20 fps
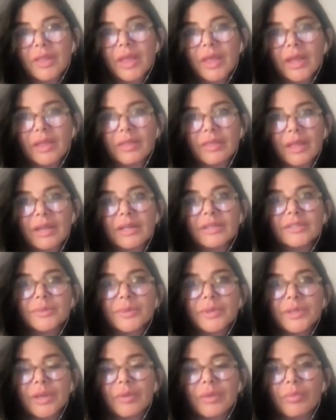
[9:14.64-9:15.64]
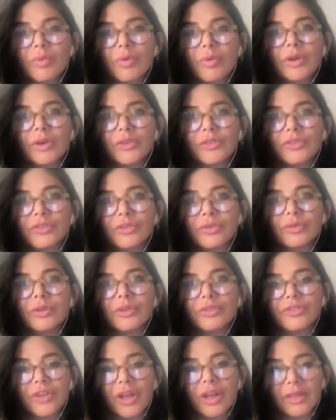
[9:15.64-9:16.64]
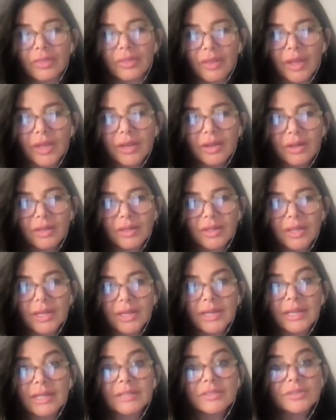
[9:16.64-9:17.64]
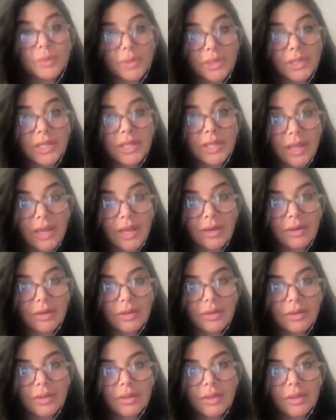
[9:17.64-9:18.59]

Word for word: like that is yeah. really important too to shine light on that it is really layered